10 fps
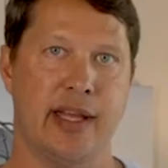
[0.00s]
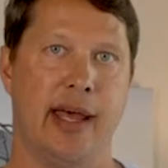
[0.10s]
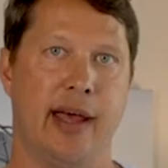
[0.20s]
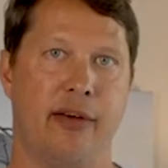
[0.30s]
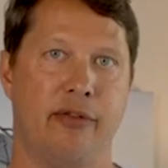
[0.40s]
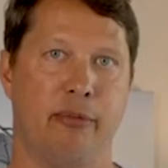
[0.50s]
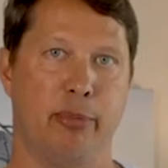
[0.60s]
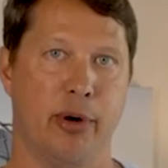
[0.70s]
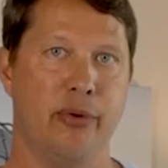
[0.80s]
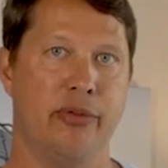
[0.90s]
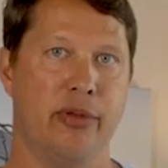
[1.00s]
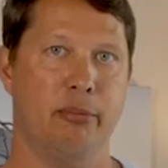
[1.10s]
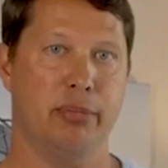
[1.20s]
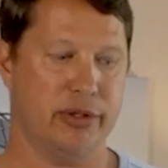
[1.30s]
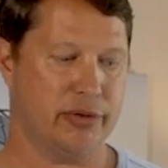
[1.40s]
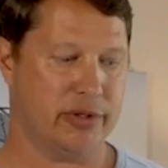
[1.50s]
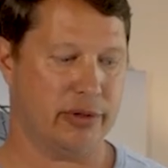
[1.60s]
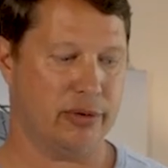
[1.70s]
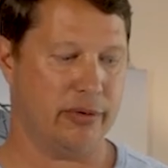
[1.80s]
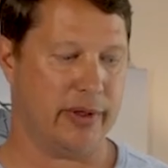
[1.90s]
have both
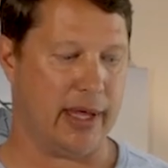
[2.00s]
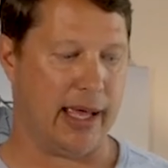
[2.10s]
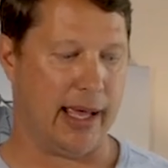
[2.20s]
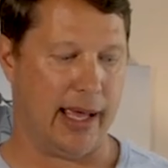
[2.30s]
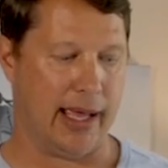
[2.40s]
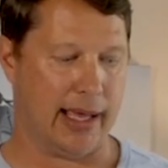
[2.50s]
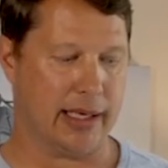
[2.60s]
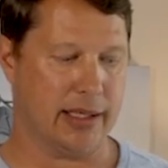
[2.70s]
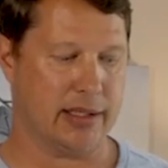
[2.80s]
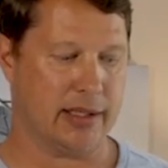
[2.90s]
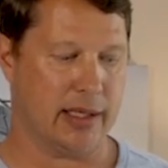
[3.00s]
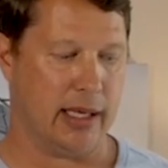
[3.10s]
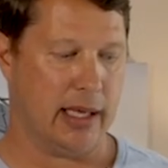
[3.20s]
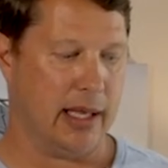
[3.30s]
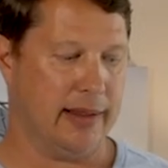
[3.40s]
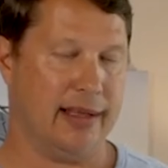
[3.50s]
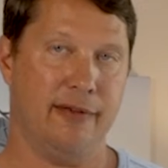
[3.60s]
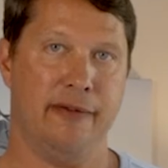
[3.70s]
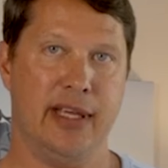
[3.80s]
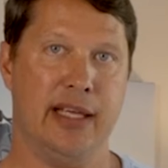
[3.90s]
Bluetooth and the
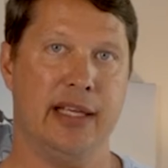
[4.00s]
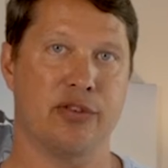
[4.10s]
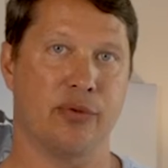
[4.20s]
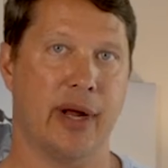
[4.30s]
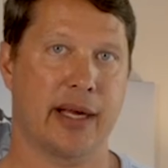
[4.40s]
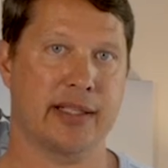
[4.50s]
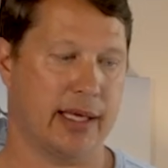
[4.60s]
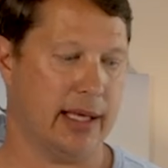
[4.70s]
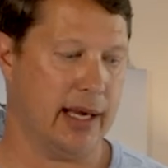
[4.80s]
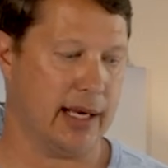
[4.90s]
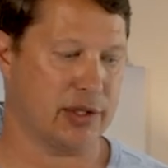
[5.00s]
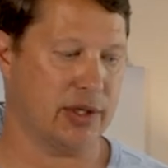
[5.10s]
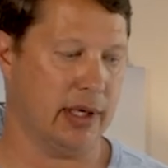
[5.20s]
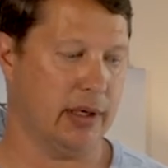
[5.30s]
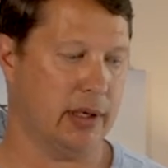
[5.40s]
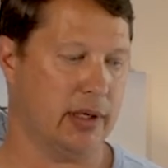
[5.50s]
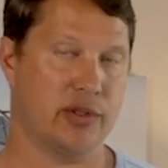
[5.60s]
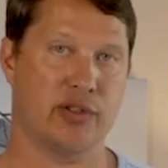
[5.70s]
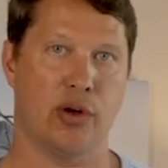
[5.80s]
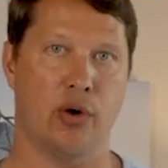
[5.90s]
VE Direct connection.
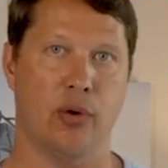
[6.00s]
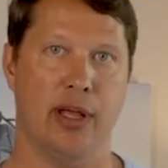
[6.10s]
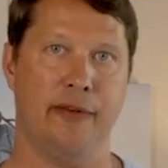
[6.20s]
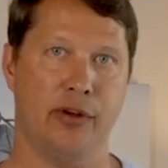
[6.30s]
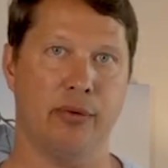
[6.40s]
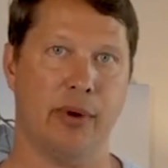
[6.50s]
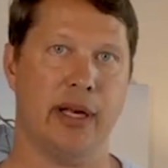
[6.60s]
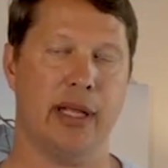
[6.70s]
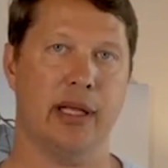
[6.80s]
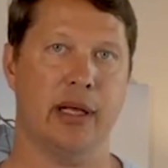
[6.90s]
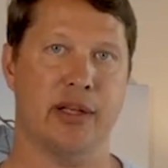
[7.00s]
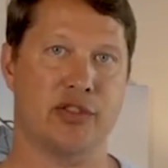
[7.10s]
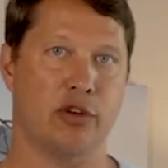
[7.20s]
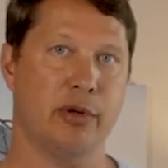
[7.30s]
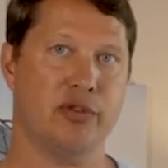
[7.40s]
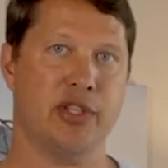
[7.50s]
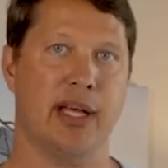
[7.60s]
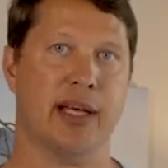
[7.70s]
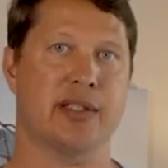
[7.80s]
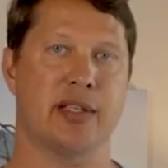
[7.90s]
So if you're running a Servo
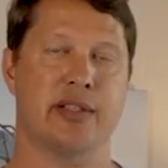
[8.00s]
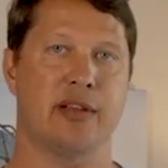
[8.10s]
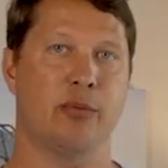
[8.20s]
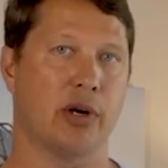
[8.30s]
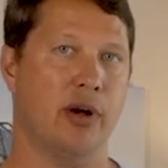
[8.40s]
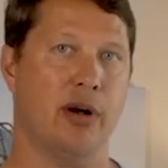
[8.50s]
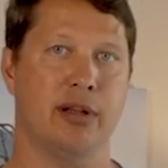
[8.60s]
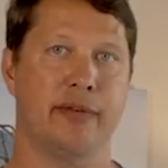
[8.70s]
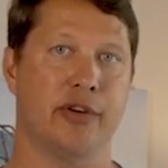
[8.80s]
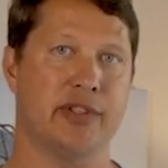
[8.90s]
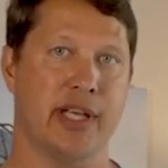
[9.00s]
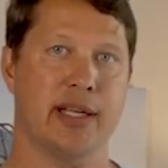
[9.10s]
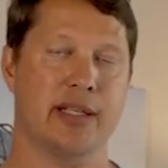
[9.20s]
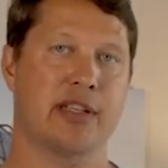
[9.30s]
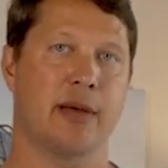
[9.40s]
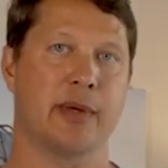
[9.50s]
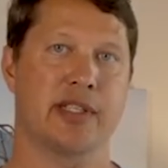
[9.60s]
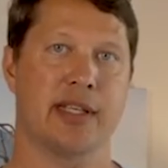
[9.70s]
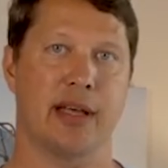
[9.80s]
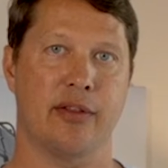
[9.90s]
GX system where all of your data is coming
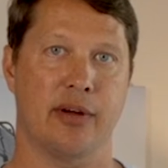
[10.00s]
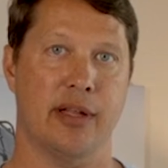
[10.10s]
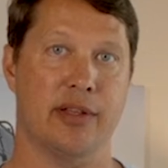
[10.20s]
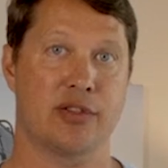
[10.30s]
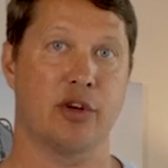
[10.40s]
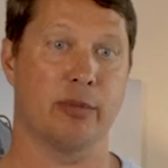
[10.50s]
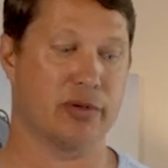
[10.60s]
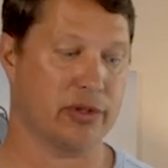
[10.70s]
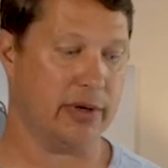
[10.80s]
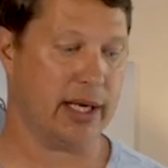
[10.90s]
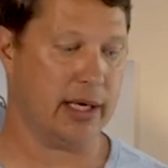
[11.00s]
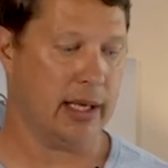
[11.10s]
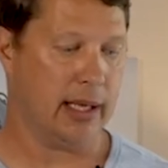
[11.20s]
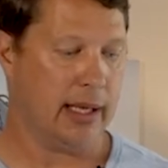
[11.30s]
together on the Servo screen,